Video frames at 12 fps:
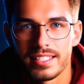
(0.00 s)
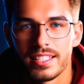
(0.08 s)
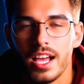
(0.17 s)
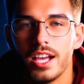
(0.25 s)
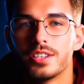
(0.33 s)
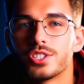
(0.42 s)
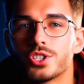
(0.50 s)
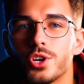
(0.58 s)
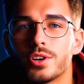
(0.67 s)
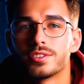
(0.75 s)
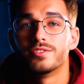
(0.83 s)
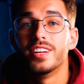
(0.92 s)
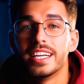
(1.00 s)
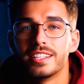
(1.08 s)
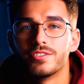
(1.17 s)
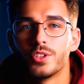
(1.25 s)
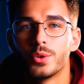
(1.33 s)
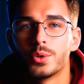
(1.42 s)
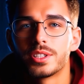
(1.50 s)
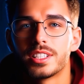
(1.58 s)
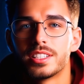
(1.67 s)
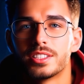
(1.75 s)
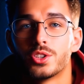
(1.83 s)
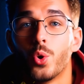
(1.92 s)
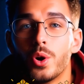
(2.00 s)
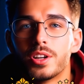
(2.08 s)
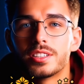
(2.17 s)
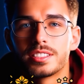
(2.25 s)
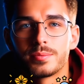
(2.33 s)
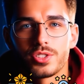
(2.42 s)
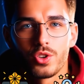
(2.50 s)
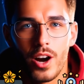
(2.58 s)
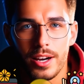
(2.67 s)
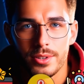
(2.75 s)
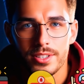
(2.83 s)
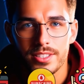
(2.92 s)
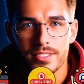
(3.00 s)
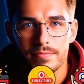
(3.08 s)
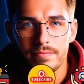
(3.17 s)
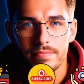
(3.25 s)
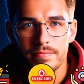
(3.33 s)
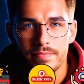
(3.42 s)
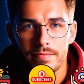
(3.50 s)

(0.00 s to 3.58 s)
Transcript: settings to turn fleeting viewers into loyal subscribers.